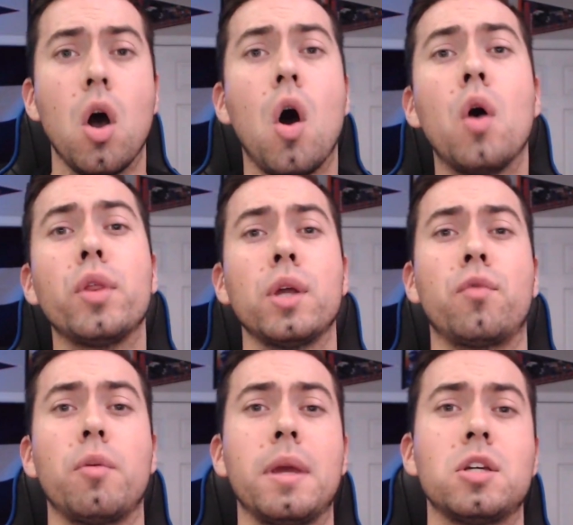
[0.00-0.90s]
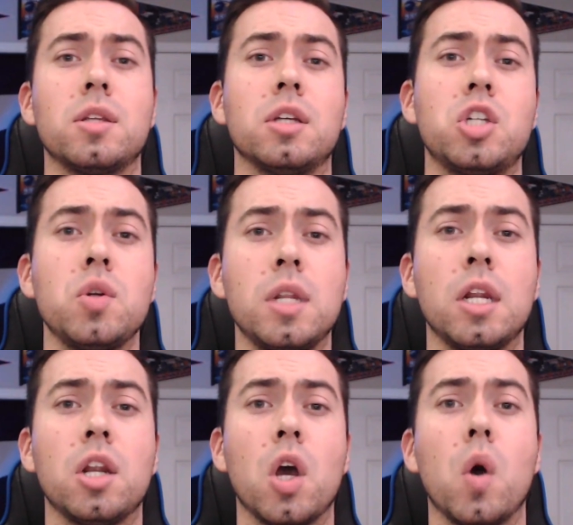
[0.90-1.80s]
all the information that you need
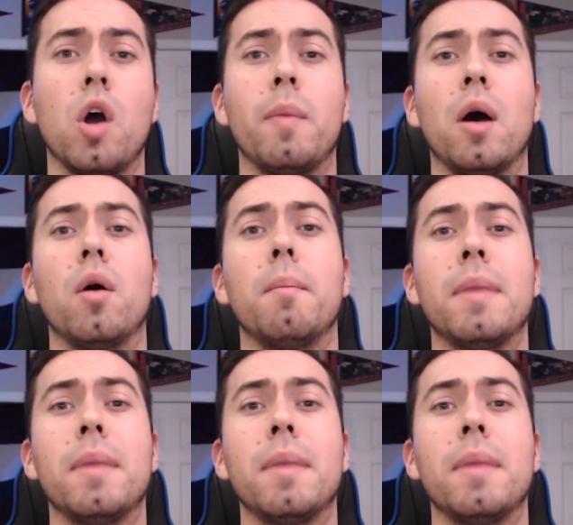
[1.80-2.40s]
to know about